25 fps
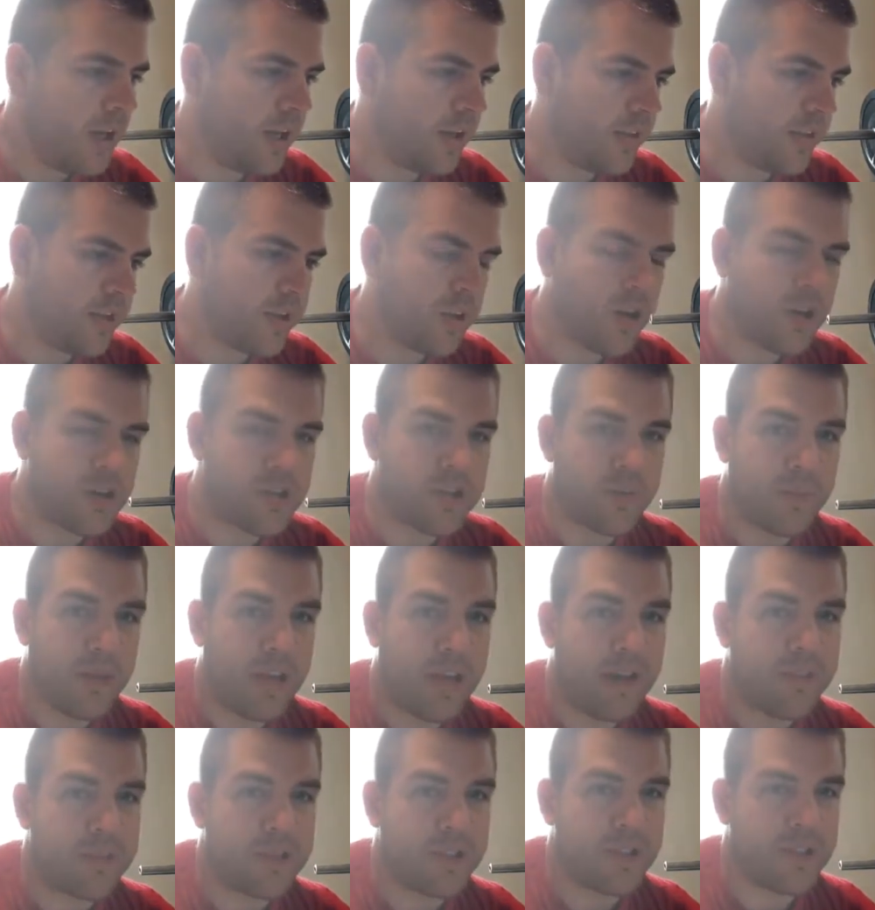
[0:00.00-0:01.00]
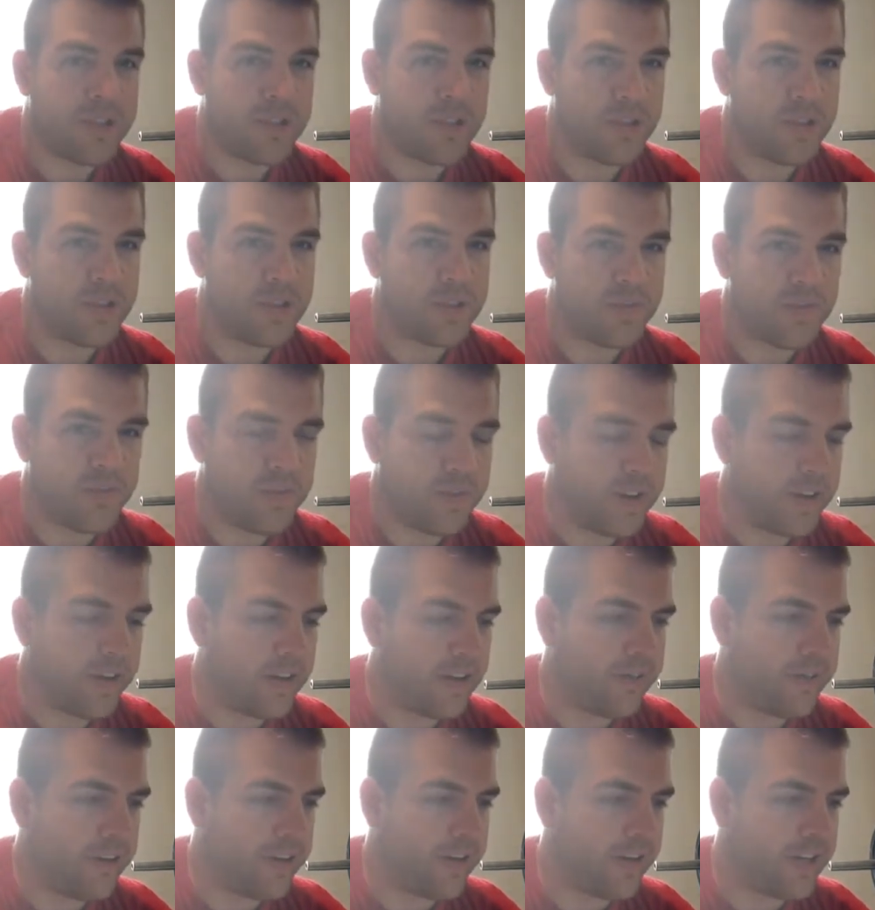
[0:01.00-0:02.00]
there are some options. They're just
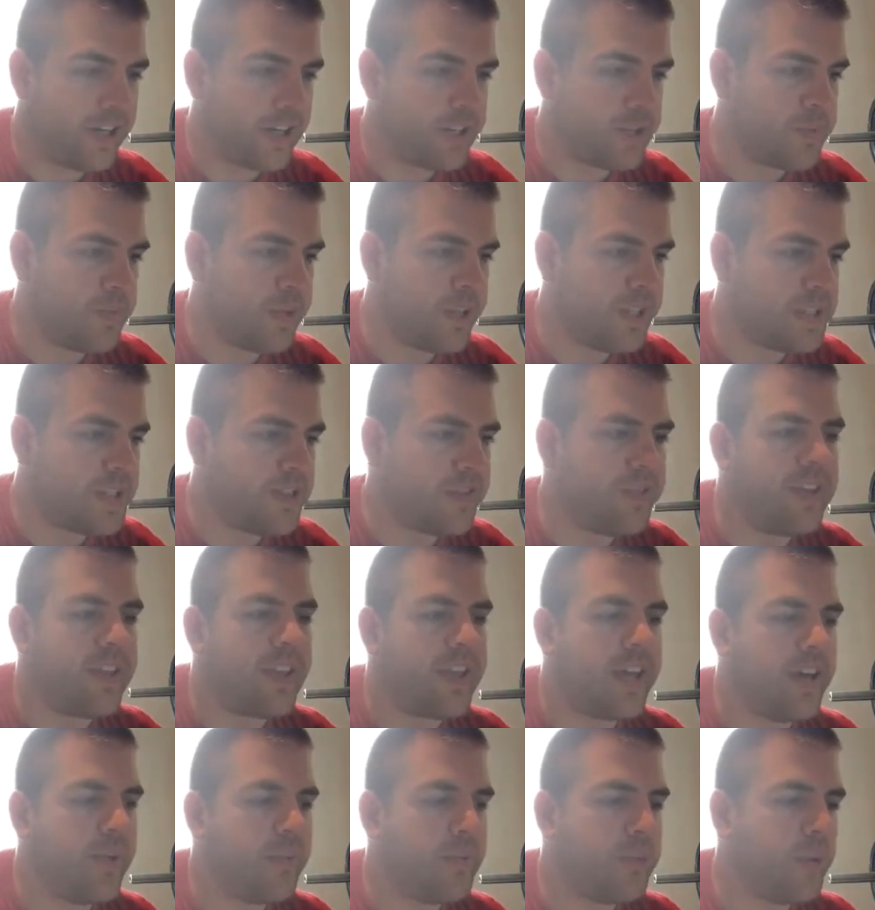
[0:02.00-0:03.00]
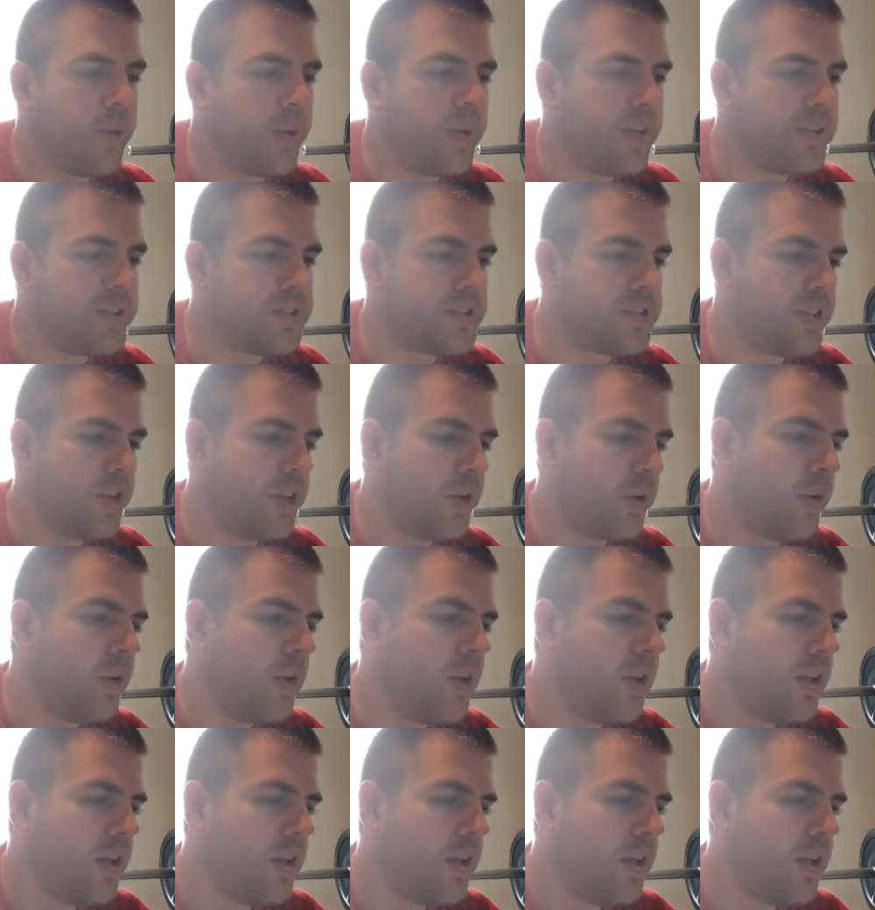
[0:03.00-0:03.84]
very, very expensive at that point. So,